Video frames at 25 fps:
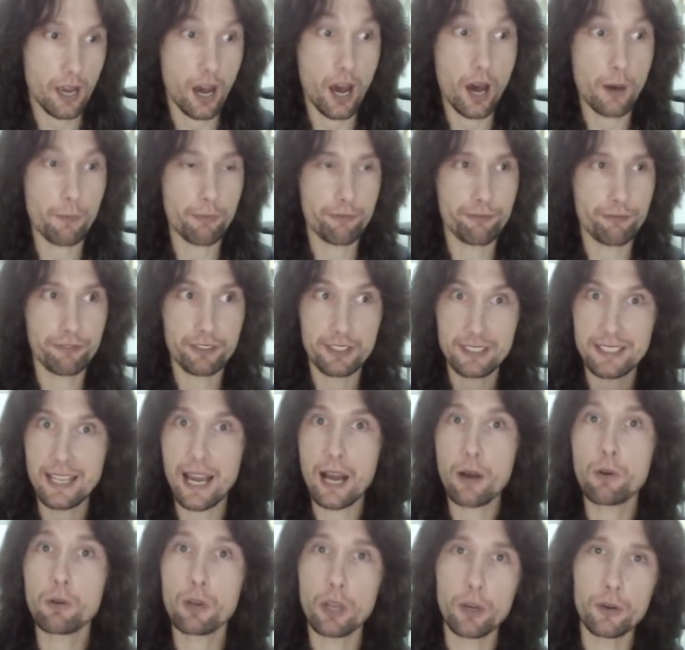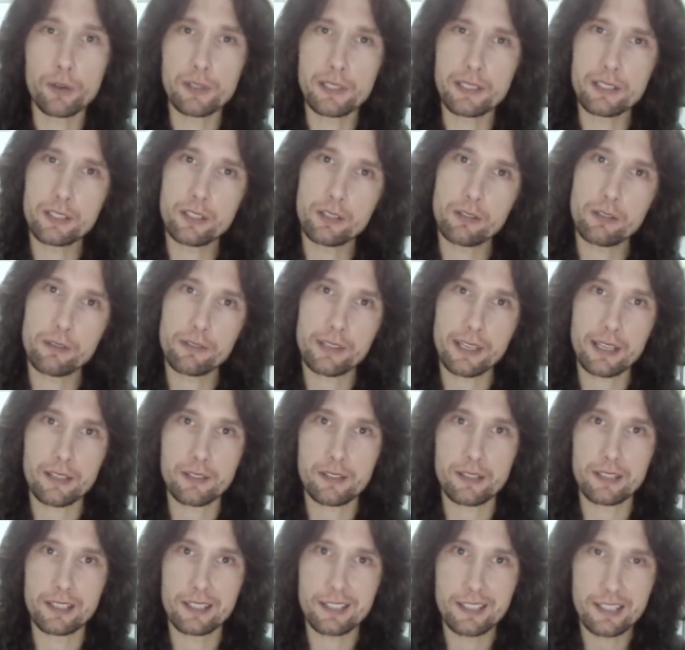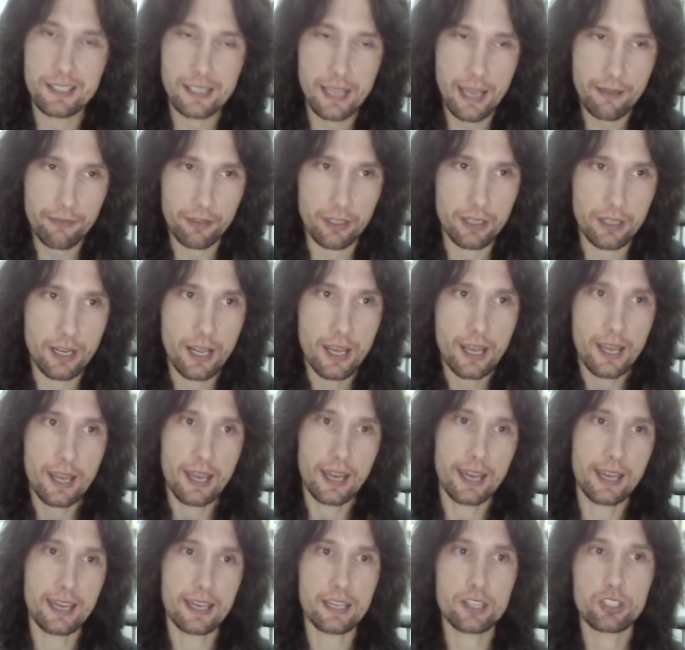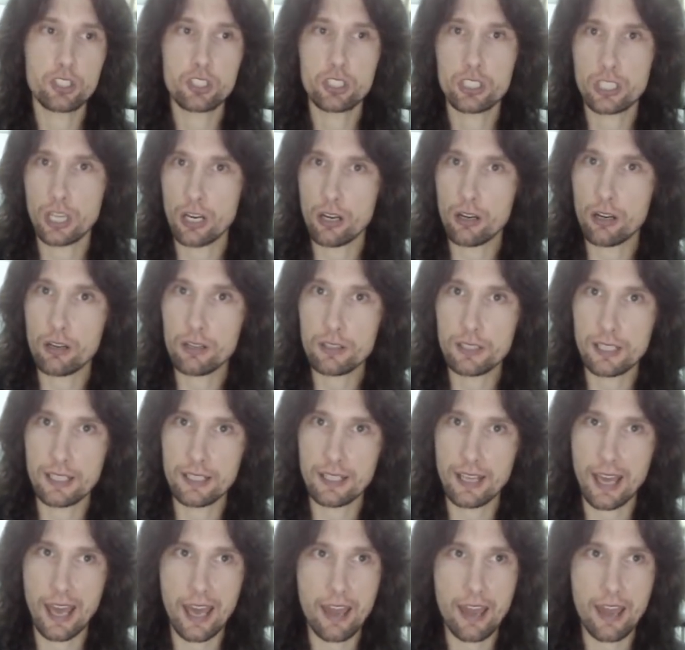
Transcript: up for download in 2007, it has charted